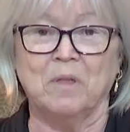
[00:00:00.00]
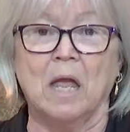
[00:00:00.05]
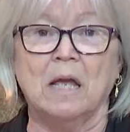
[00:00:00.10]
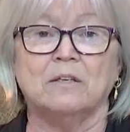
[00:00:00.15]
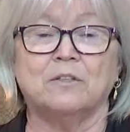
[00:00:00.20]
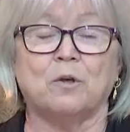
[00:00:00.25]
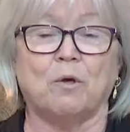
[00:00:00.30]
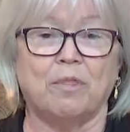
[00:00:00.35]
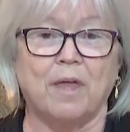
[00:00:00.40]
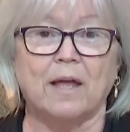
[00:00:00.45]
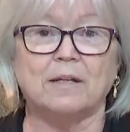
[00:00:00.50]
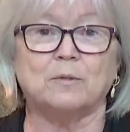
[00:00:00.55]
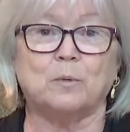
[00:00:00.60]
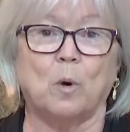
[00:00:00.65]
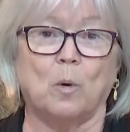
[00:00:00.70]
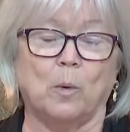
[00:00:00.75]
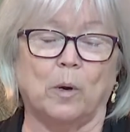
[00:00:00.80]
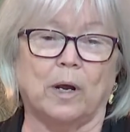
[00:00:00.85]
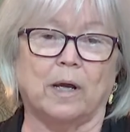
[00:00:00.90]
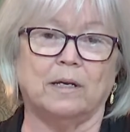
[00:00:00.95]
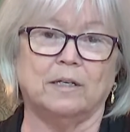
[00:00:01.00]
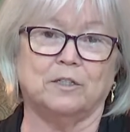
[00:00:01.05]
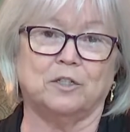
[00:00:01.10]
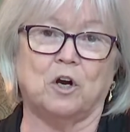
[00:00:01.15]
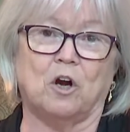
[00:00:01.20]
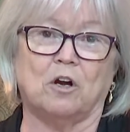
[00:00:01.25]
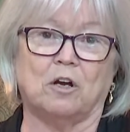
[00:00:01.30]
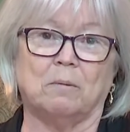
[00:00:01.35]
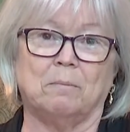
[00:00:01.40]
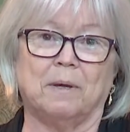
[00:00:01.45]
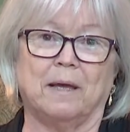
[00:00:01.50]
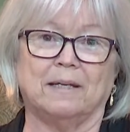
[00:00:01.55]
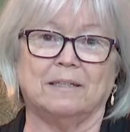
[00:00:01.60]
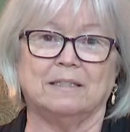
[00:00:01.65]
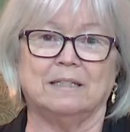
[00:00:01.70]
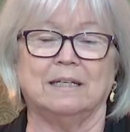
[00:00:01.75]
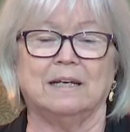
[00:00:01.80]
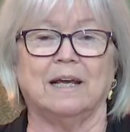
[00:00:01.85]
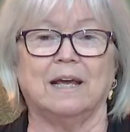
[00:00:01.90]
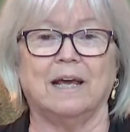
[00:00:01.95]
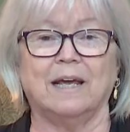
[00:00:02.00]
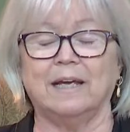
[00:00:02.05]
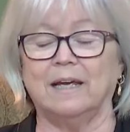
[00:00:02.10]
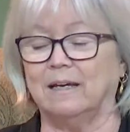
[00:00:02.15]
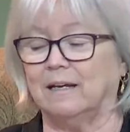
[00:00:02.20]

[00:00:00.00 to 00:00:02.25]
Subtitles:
So that's what we're going to talk about today.